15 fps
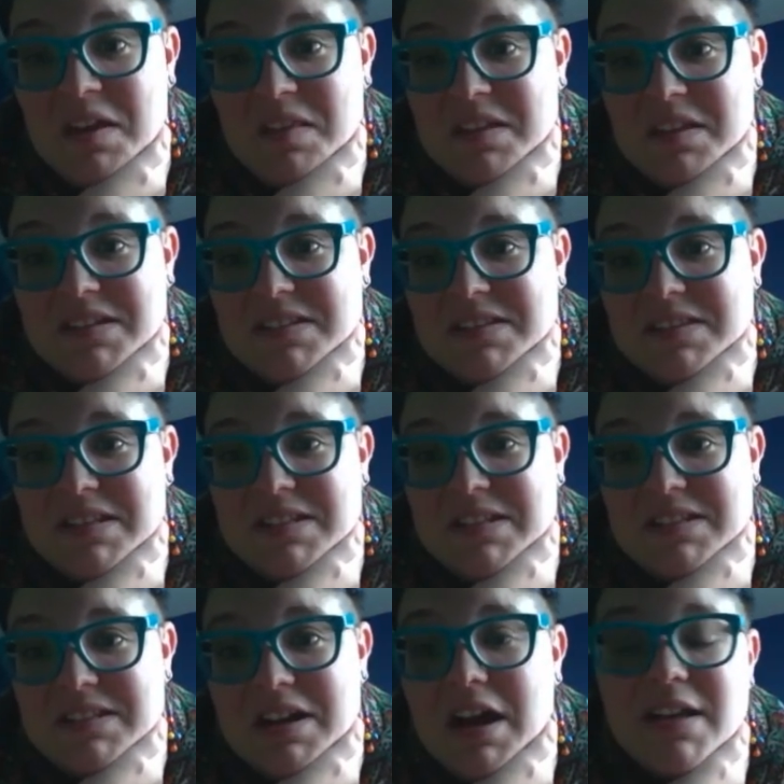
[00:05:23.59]
This
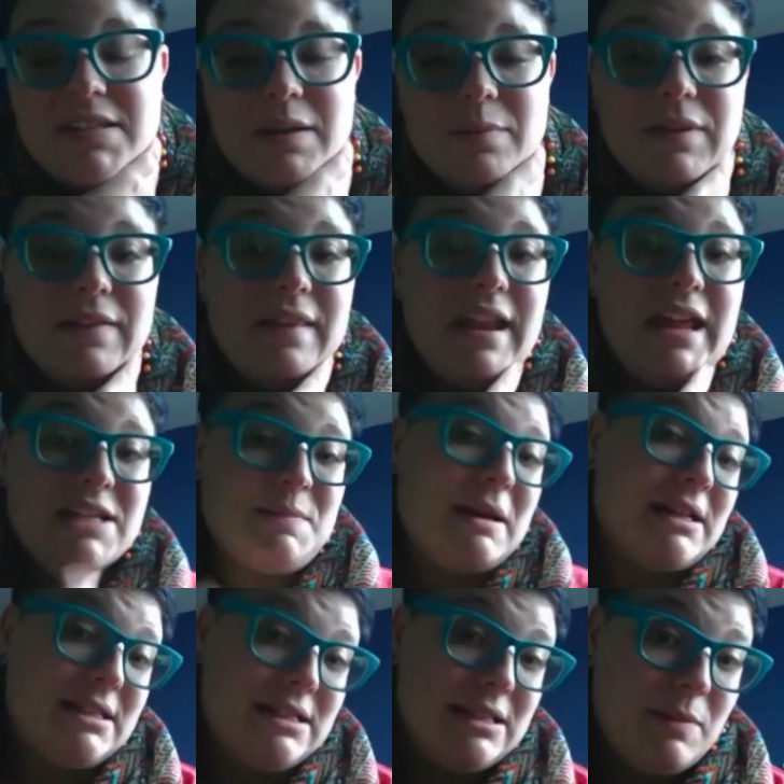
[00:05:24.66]
is not something that I
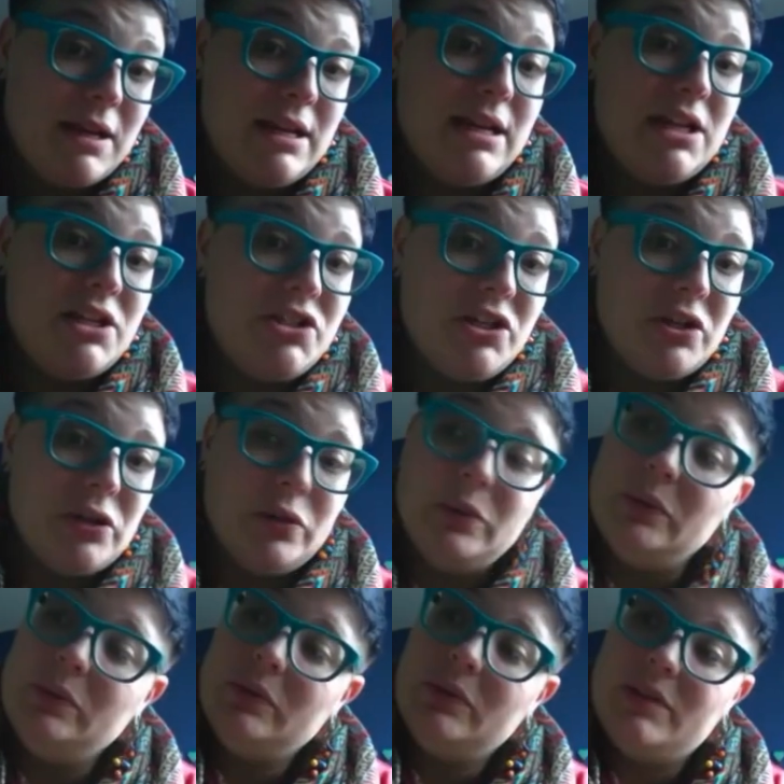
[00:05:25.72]
expected to be an issue,